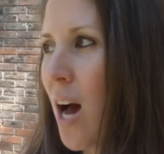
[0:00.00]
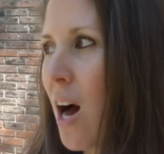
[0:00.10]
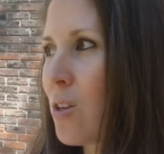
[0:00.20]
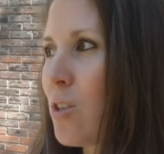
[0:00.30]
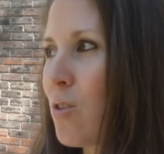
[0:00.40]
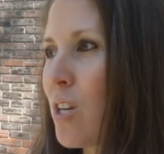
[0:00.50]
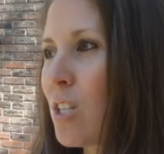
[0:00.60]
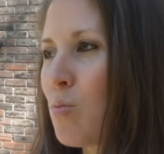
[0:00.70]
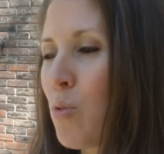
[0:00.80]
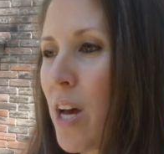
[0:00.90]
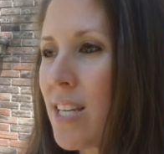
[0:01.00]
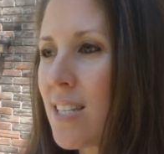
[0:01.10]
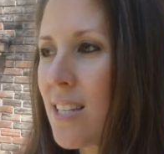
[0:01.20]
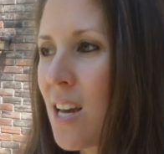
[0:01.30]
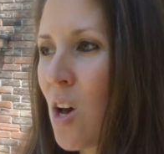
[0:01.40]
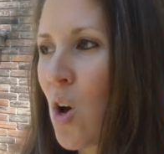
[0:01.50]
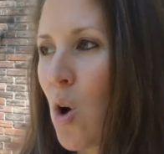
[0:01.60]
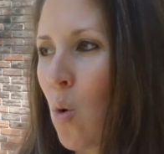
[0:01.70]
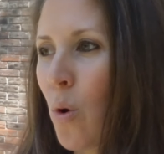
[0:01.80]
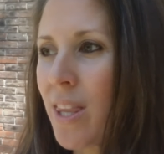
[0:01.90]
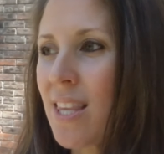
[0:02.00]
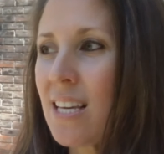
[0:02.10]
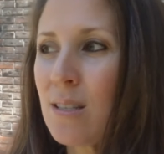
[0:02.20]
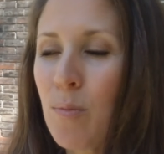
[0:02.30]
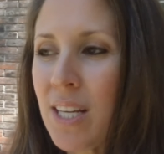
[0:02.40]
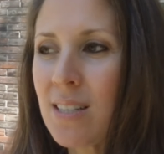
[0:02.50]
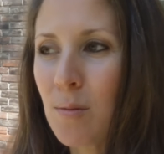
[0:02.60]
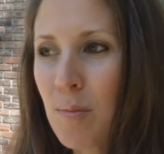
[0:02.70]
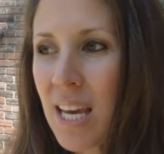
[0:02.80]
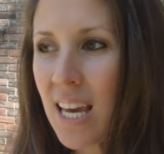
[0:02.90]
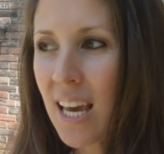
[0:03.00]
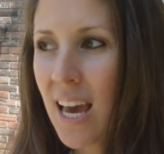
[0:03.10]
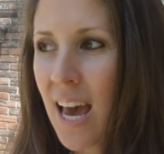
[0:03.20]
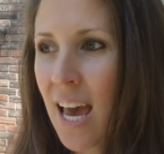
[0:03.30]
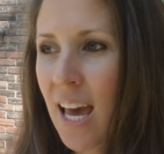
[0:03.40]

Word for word: how to express what things meant to me.